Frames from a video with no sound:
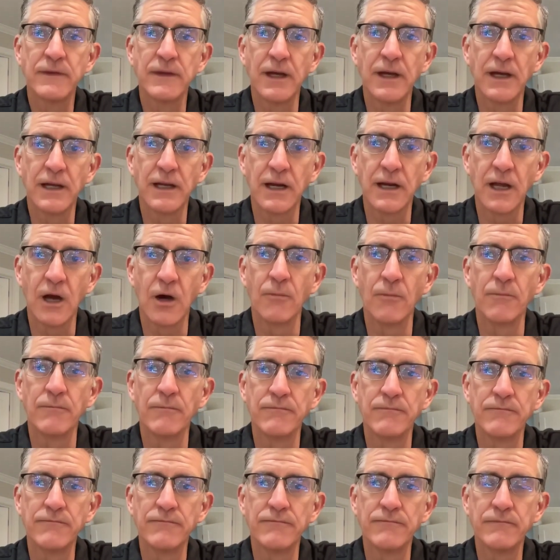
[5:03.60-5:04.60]
that can help
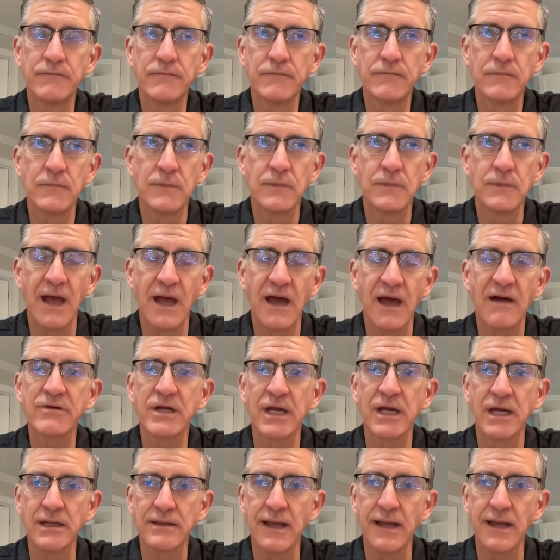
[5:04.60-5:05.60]

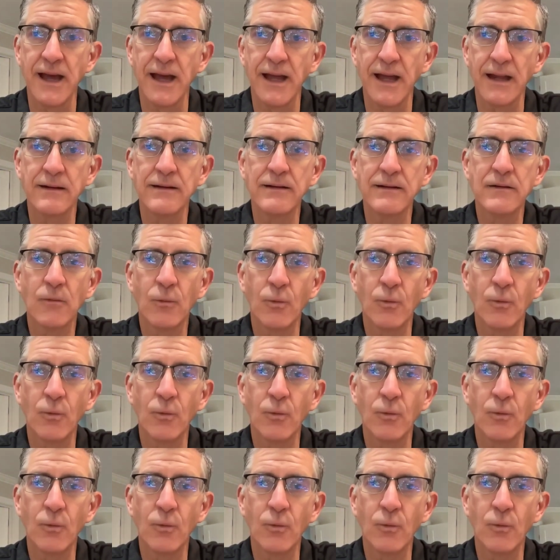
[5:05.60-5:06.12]
navigate that